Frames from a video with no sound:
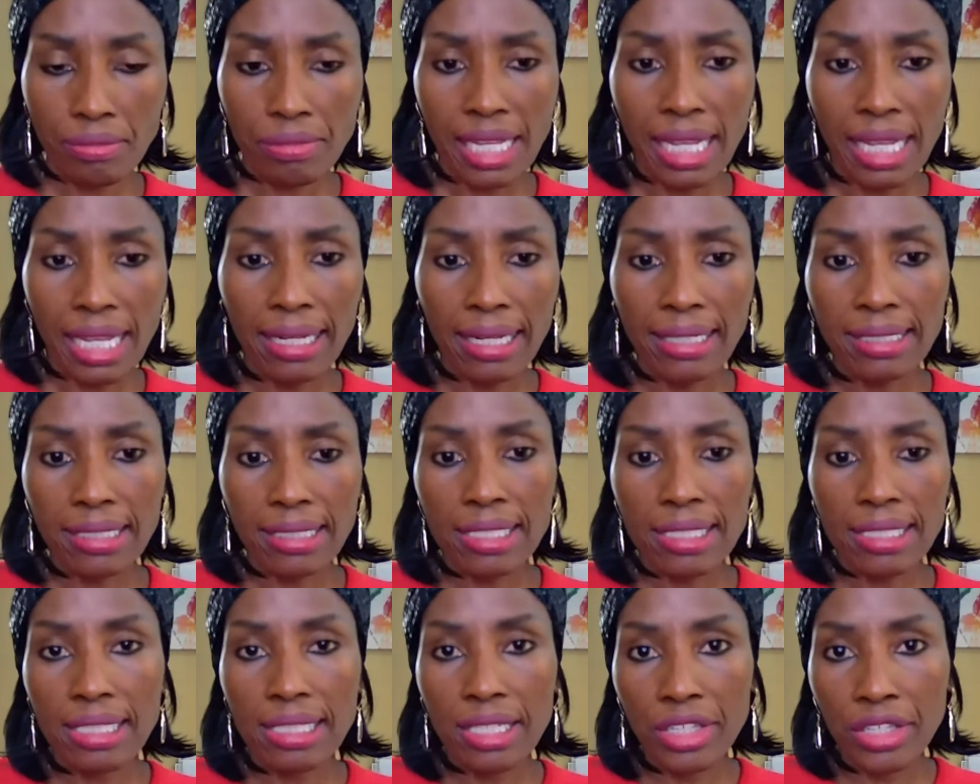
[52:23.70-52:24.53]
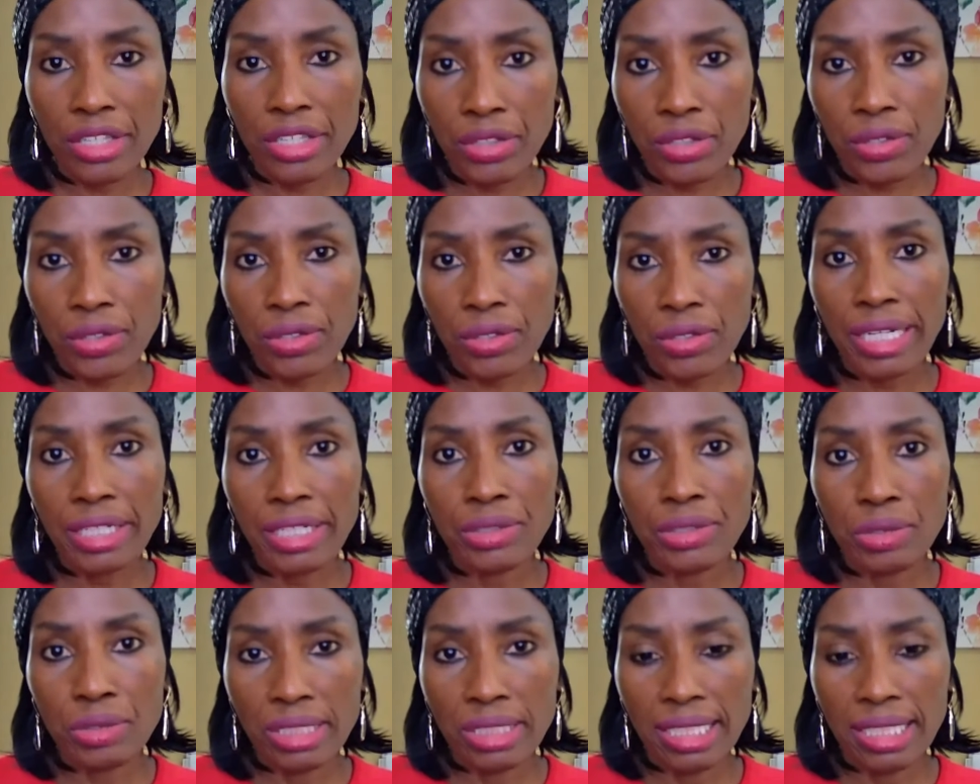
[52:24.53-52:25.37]
and is a secure and
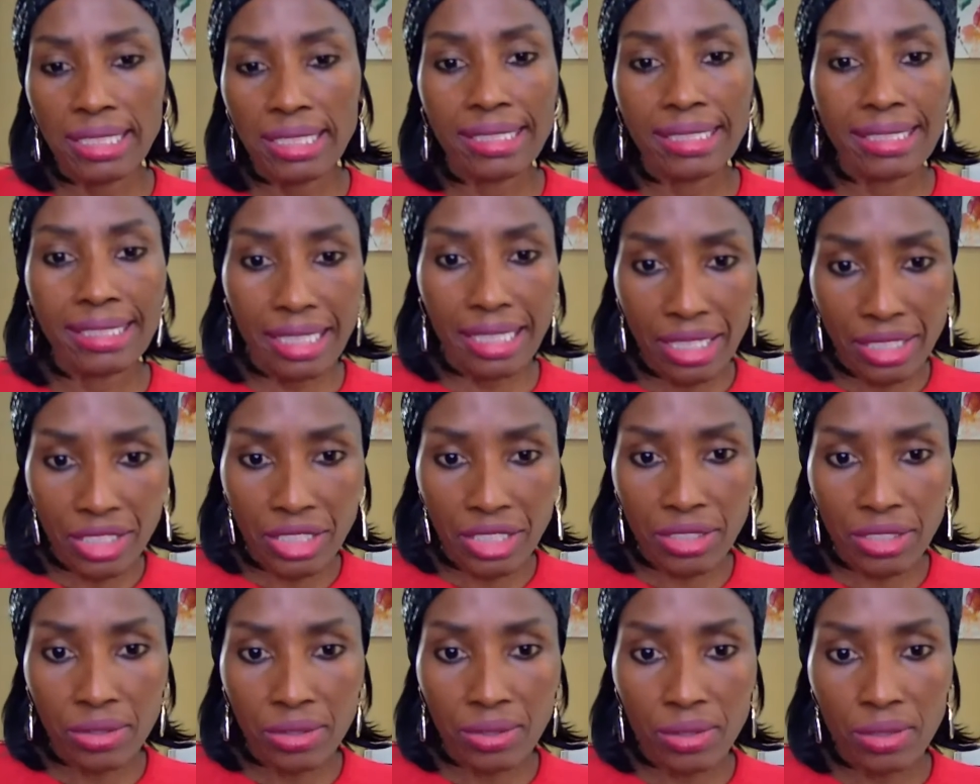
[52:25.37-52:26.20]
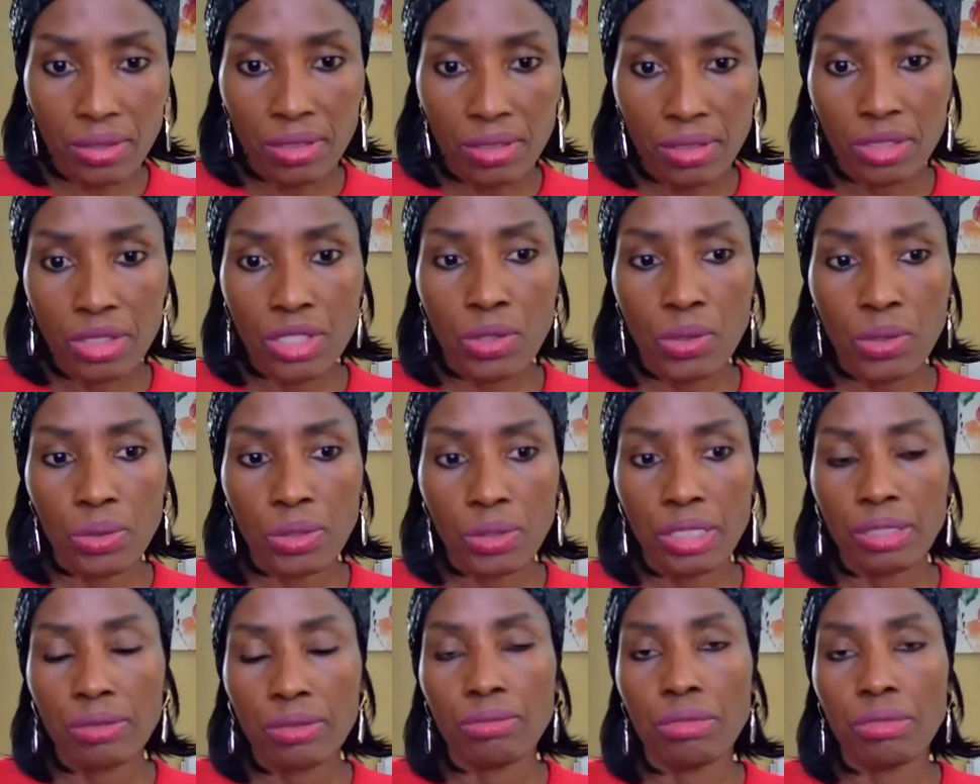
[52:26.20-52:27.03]
unique digital
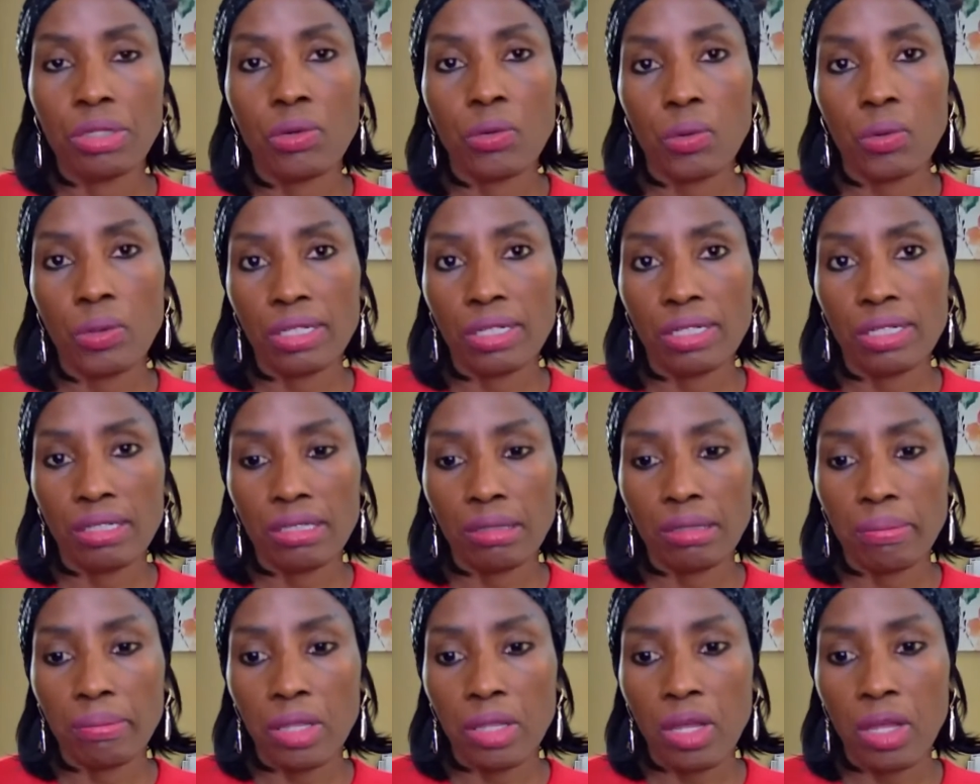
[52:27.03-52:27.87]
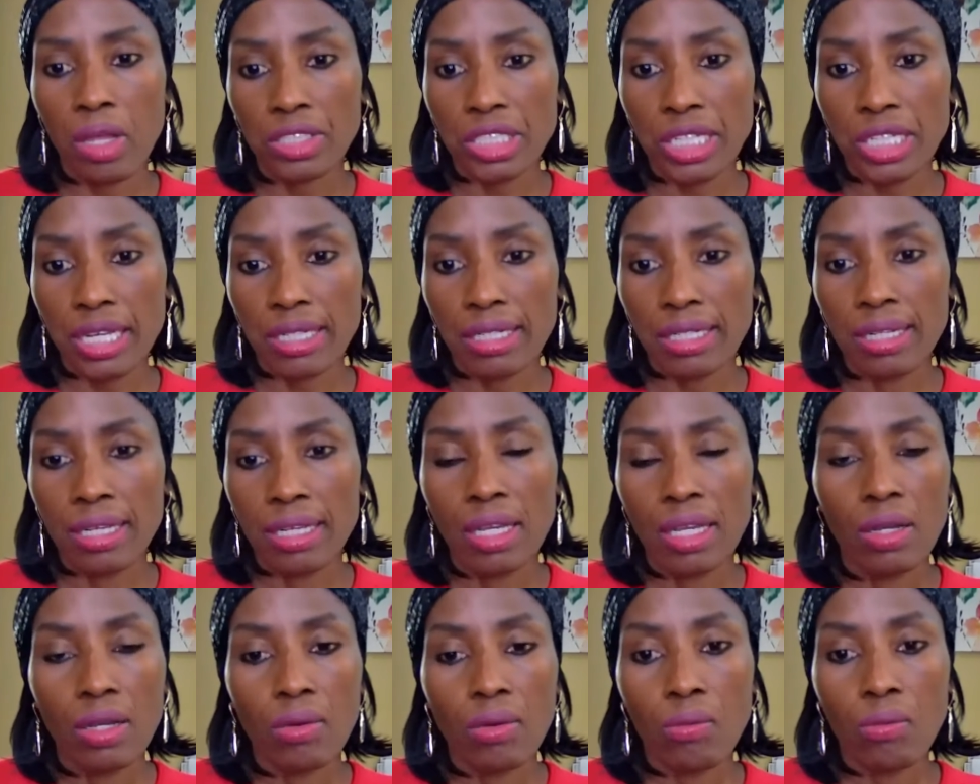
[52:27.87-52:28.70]
token recorded on the blockchain.
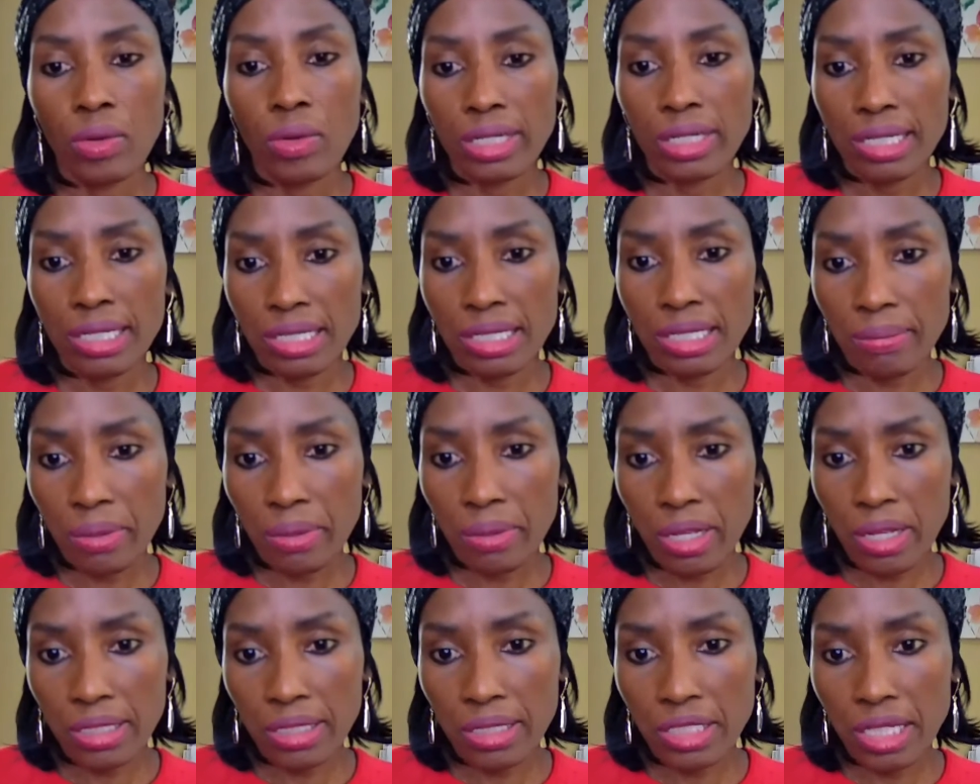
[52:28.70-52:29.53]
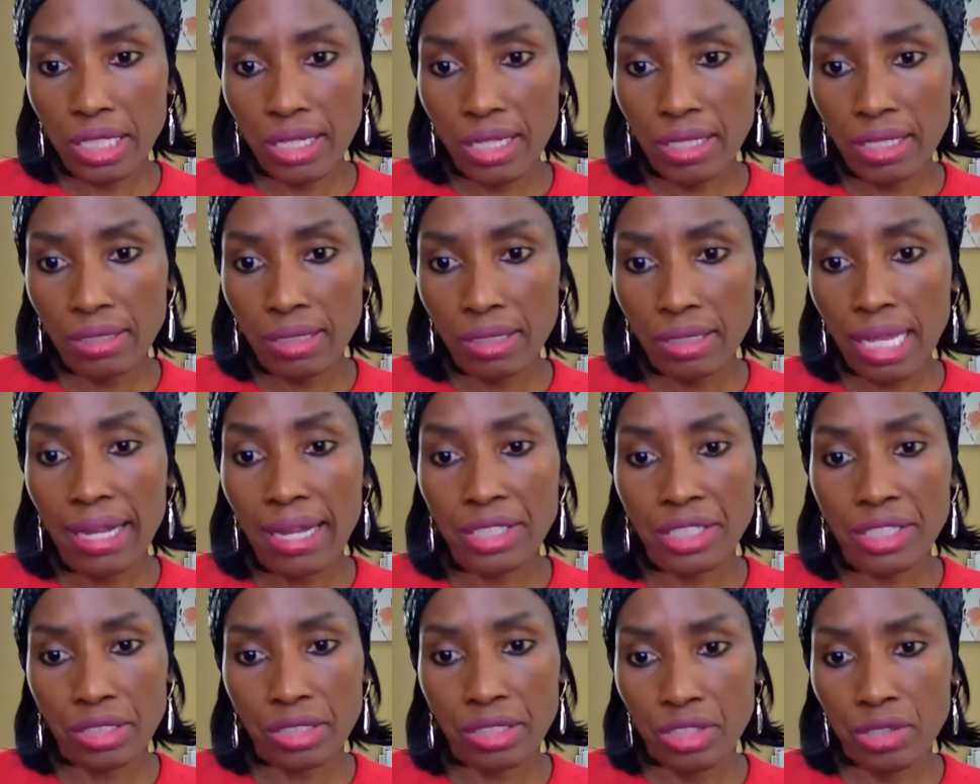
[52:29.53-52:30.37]
What is a blockchain?
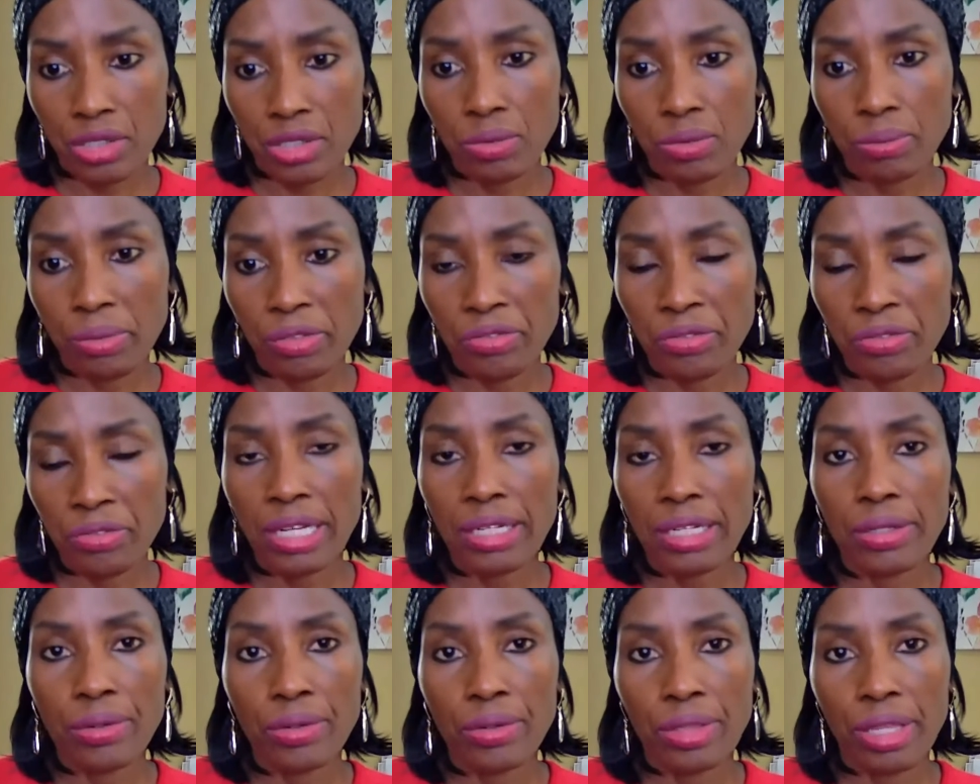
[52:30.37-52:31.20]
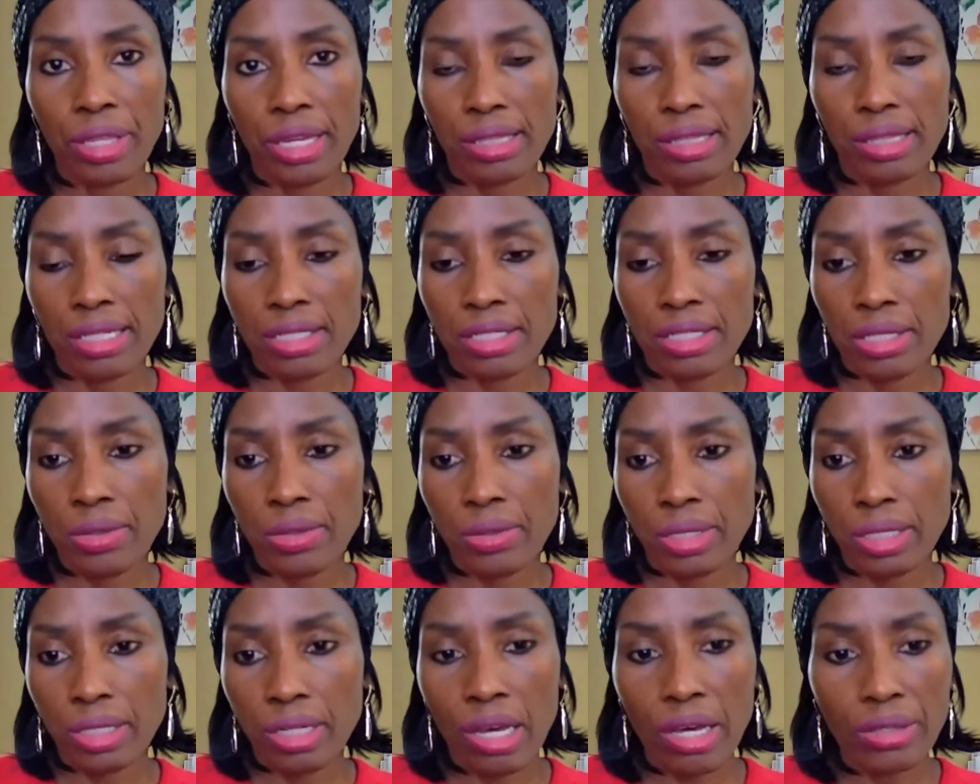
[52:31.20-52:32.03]
Actually, before I go there, let's
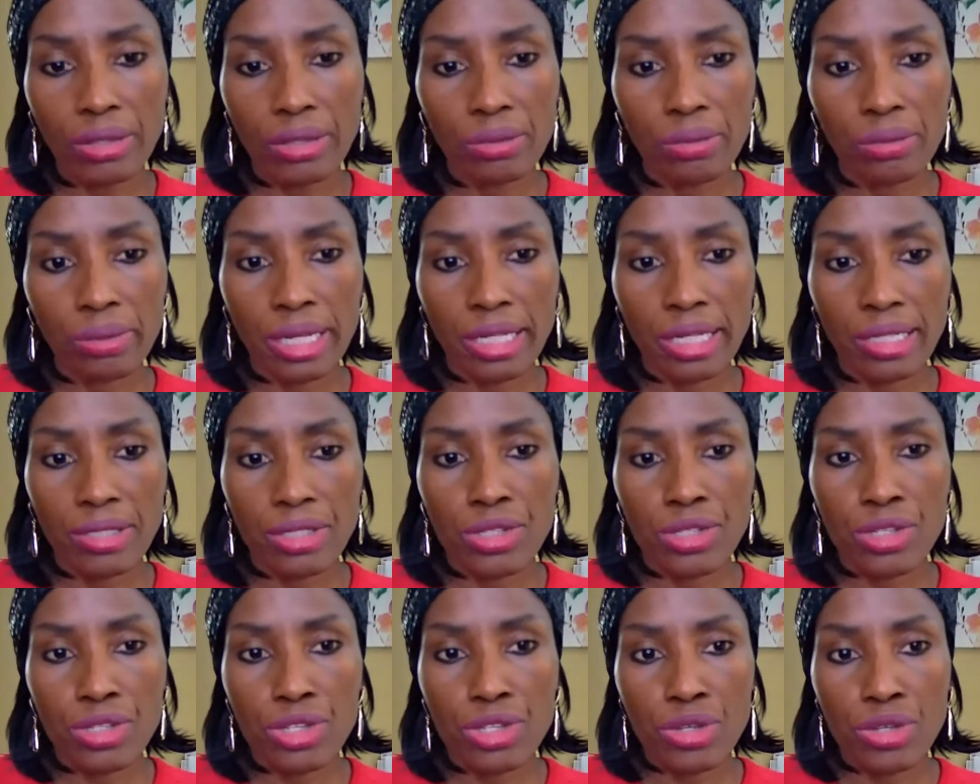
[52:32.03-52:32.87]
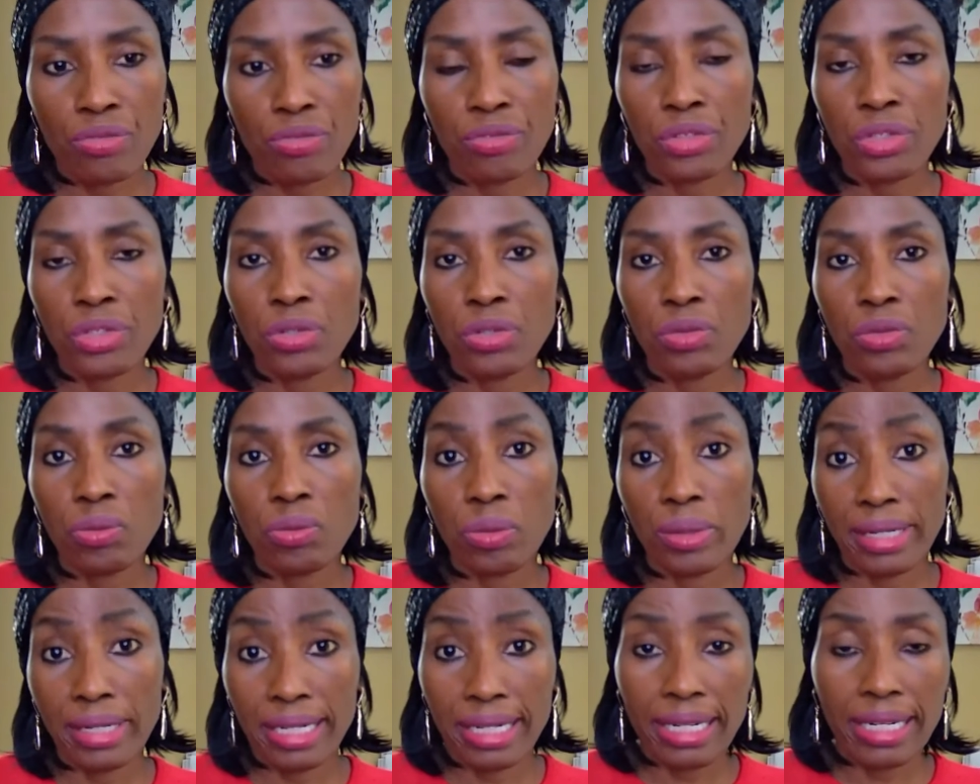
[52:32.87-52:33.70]
look at other ways to view
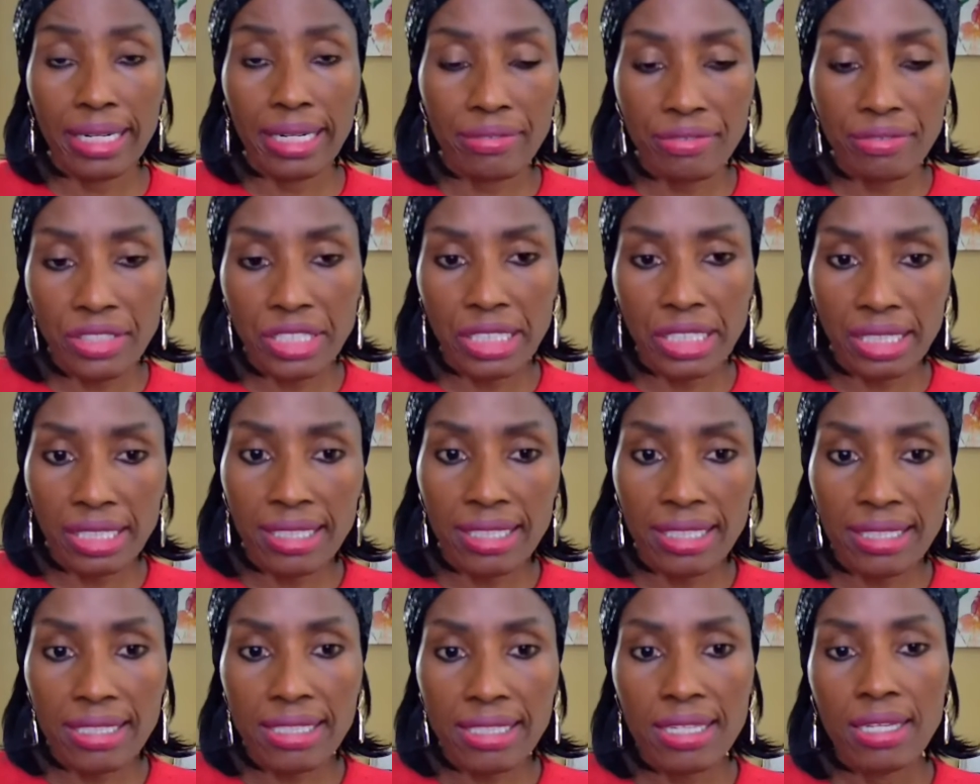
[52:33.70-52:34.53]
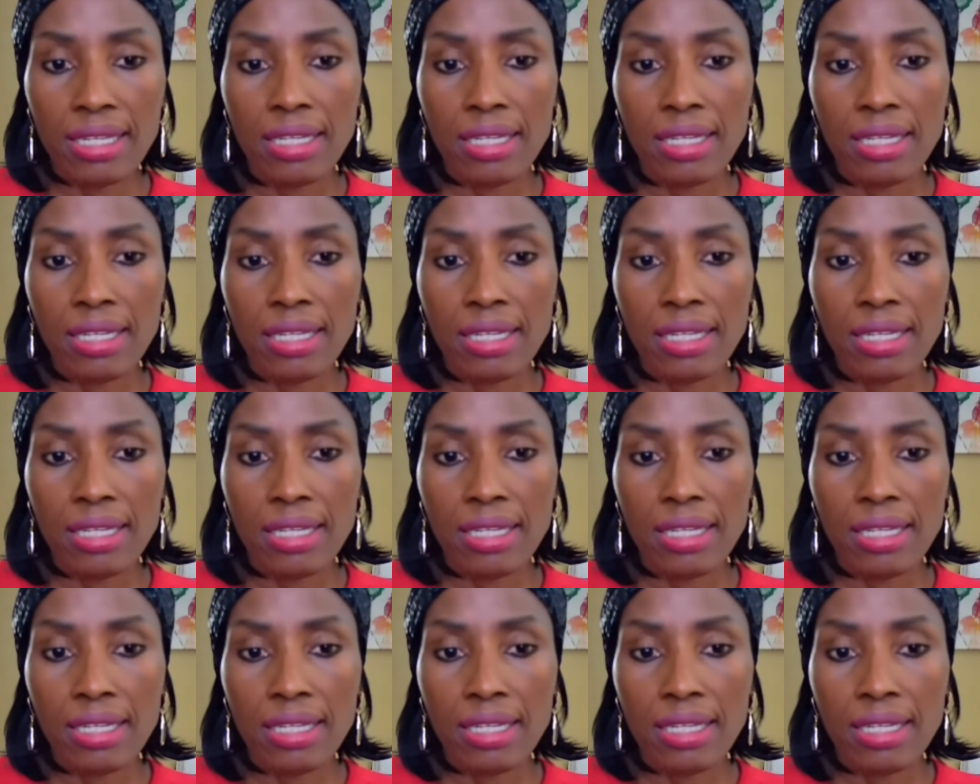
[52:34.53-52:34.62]
what an NFT is.